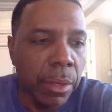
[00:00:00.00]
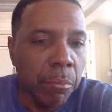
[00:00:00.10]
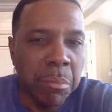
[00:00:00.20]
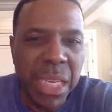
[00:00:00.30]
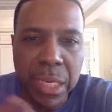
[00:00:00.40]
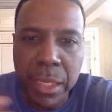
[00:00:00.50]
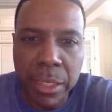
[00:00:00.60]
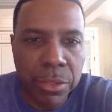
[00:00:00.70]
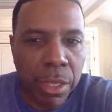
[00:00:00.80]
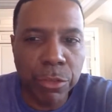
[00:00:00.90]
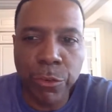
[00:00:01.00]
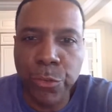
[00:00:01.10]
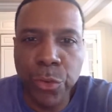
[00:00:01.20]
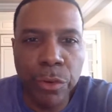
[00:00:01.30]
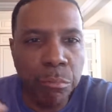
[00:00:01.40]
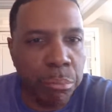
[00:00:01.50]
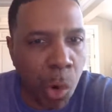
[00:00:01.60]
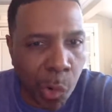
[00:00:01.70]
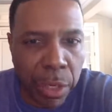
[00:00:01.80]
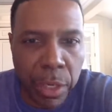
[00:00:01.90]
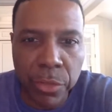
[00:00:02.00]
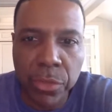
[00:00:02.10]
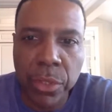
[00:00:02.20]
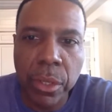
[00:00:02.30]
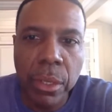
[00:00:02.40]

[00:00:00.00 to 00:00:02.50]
Meanness, that's a fruit of brokenness.